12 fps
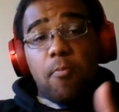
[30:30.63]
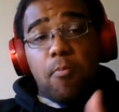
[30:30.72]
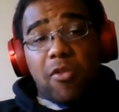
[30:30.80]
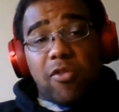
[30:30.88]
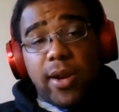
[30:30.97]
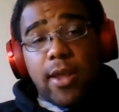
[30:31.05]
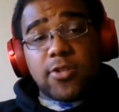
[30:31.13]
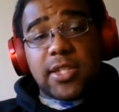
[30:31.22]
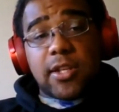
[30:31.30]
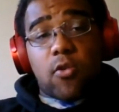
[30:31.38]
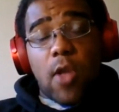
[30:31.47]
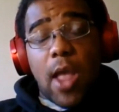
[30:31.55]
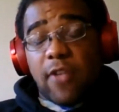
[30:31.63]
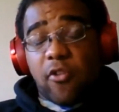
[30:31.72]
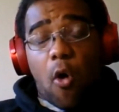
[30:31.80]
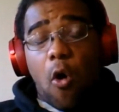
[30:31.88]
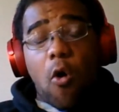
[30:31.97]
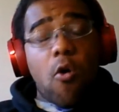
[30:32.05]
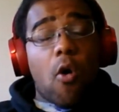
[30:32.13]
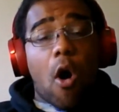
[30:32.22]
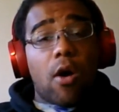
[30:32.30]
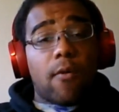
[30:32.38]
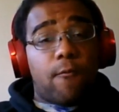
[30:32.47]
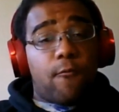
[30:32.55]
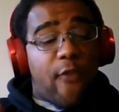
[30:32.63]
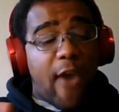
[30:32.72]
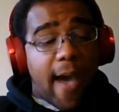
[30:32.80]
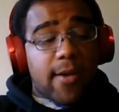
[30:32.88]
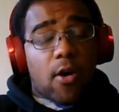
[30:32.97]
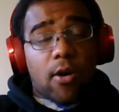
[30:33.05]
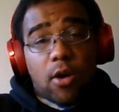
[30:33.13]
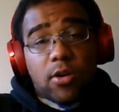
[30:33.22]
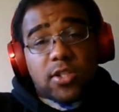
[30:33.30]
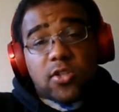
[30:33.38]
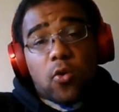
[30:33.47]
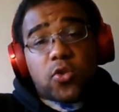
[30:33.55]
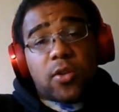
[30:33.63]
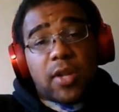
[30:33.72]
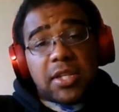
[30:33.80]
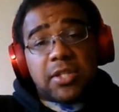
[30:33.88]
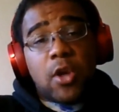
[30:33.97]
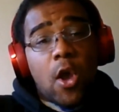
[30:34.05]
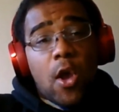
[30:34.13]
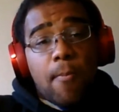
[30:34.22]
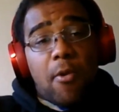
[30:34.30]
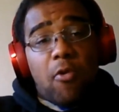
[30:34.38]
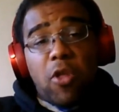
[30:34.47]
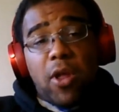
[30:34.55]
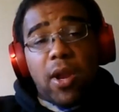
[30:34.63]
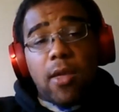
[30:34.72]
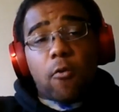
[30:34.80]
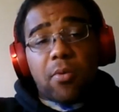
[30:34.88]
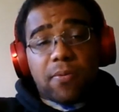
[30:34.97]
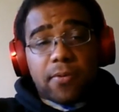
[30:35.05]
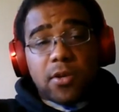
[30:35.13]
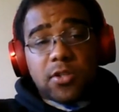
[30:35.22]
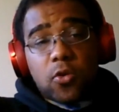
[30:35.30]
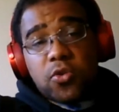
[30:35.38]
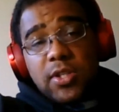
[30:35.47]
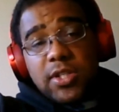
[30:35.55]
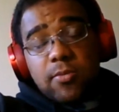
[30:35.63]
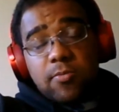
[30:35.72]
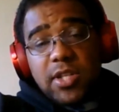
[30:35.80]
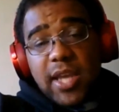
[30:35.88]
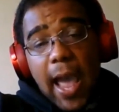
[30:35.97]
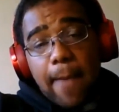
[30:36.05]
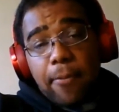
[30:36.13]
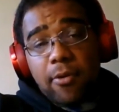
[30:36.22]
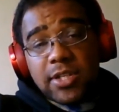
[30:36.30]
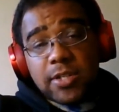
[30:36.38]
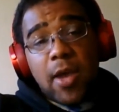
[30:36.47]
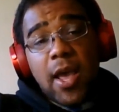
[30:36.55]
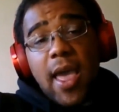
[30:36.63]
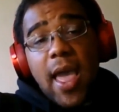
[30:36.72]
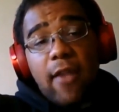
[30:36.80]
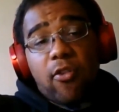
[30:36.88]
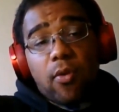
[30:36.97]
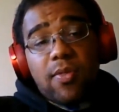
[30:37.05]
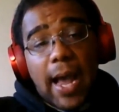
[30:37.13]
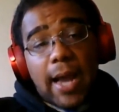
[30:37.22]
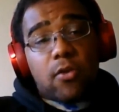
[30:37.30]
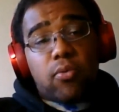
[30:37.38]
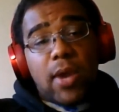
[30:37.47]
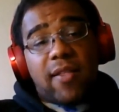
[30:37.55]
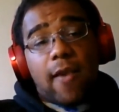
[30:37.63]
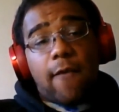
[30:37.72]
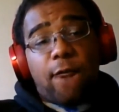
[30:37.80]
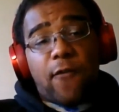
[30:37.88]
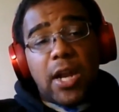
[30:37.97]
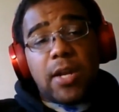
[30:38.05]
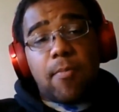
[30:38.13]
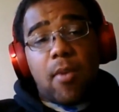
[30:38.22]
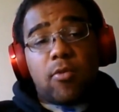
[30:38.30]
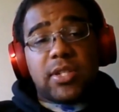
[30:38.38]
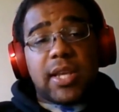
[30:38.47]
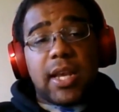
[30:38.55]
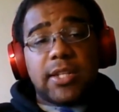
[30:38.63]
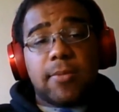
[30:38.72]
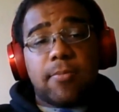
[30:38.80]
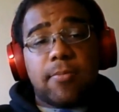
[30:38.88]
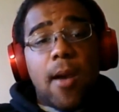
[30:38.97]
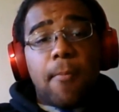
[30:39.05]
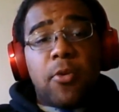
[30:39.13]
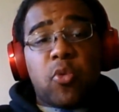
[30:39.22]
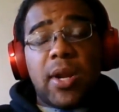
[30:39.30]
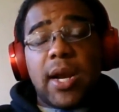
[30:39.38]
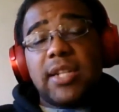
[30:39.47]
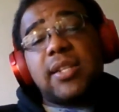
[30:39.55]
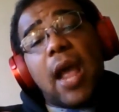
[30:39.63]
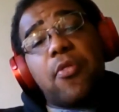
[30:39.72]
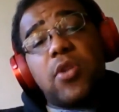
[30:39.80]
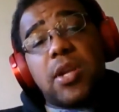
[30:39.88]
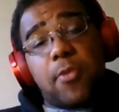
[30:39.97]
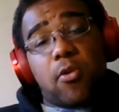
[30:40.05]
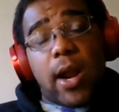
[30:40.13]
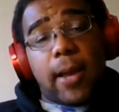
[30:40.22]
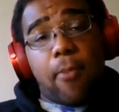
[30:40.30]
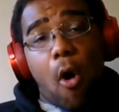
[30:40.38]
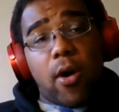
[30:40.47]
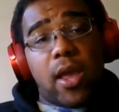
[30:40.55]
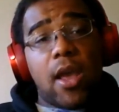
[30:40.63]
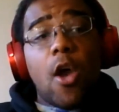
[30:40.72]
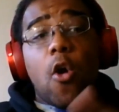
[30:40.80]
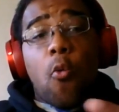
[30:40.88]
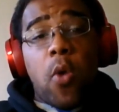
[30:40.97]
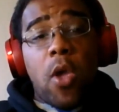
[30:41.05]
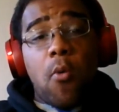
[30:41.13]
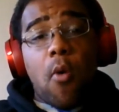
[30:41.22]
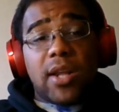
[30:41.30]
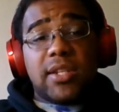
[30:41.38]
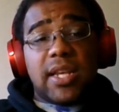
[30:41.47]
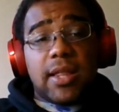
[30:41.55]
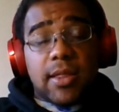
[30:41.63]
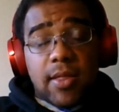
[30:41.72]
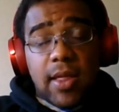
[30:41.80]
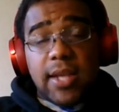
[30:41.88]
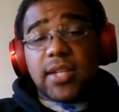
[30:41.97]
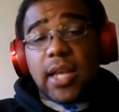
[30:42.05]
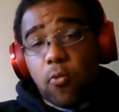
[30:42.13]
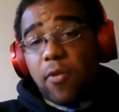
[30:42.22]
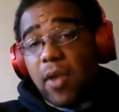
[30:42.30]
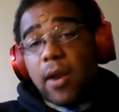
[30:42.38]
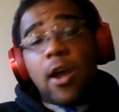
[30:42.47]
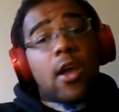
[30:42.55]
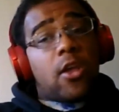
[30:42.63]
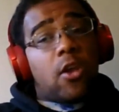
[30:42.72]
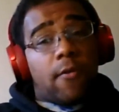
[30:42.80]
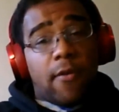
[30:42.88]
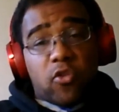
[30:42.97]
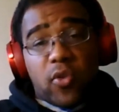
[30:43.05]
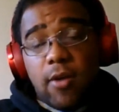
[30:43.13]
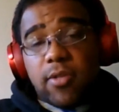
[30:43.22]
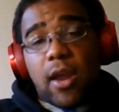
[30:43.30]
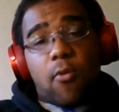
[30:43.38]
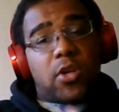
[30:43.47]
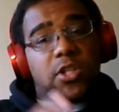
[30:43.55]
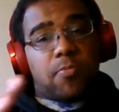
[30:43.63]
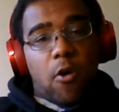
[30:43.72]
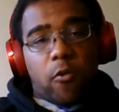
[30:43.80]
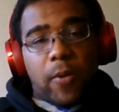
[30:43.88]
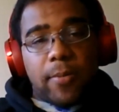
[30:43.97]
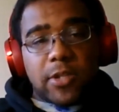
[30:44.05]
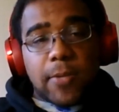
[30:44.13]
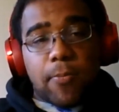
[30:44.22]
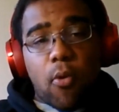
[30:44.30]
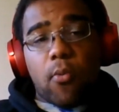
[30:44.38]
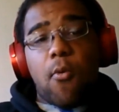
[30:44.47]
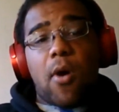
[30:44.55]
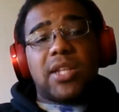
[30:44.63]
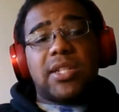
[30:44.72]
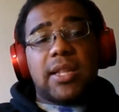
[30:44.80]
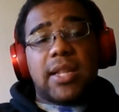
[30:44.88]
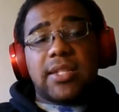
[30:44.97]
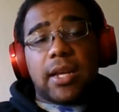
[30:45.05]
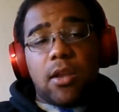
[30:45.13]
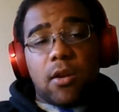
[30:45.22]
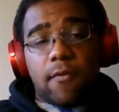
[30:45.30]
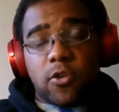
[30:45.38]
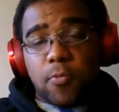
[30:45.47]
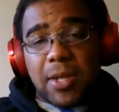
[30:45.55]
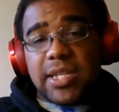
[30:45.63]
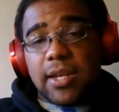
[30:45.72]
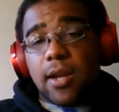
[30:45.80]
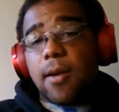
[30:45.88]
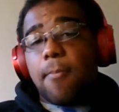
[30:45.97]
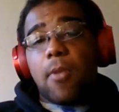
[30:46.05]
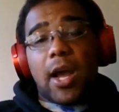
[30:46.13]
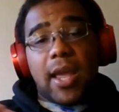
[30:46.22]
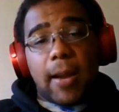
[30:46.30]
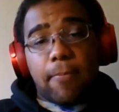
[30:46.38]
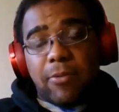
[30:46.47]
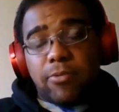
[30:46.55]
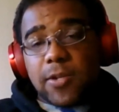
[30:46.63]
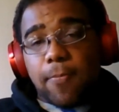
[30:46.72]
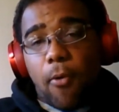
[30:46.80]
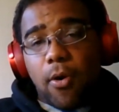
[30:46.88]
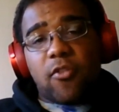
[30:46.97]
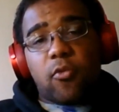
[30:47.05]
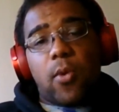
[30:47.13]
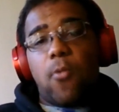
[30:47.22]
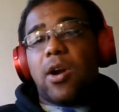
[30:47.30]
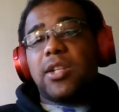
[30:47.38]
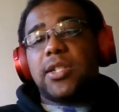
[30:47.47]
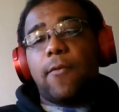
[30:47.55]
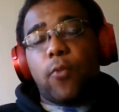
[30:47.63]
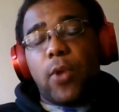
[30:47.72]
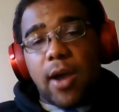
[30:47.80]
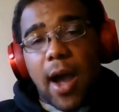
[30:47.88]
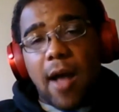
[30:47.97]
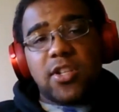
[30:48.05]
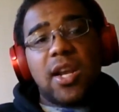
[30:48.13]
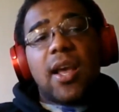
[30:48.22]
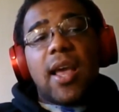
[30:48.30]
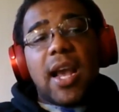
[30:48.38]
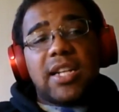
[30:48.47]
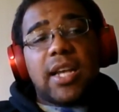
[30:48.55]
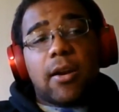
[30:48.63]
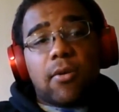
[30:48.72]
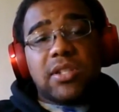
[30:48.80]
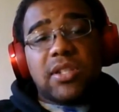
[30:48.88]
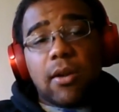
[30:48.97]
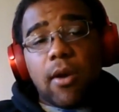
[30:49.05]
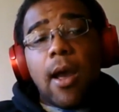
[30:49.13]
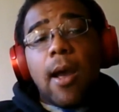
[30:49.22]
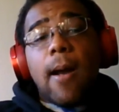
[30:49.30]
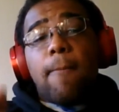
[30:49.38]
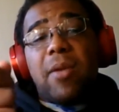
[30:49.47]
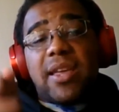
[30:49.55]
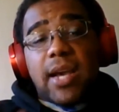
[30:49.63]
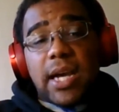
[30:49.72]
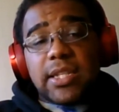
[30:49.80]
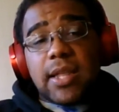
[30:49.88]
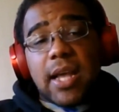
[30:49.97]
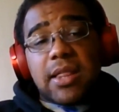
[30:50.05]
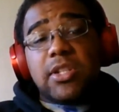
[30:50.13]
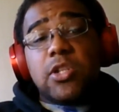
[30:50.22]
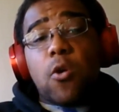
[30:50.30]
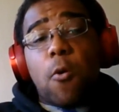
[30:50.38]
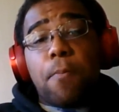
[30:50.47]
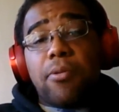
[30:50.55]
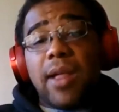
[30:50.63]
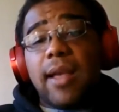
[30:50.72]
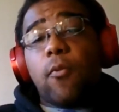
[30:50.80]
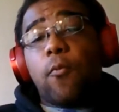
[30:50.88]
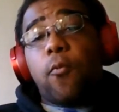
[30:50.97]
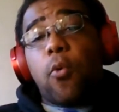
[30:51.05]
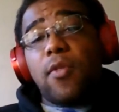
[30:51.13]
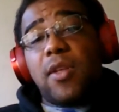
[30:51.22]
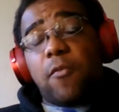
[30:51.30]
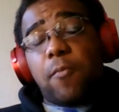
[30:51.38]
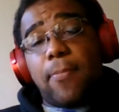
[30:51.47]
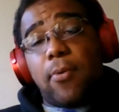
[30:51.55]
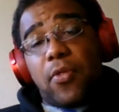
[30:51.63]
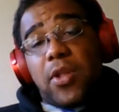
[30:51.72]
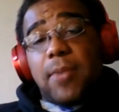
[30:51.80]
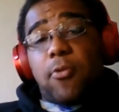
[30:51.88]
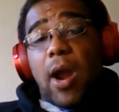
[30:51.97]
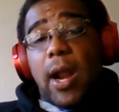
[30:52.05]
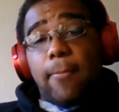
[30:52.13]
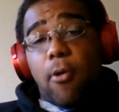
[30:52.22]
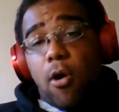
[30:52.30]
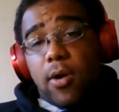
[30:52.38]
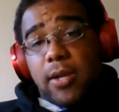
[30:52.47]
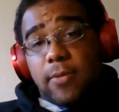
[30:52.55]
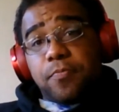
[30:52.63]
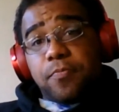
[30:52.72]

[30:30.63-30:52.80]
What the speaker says: The millennials as a whole are socialists. Millennials prefer socialism to capitalism. And so that creates a fundamental schism between us and the Democratic Party. We want to see things like we said, universal health care, which most people support. We want to see things like a universal basic income. Again, people support this. We want to see free college, et cetera, et cetera. Because of that, there is no place for these people in the Democratic Party.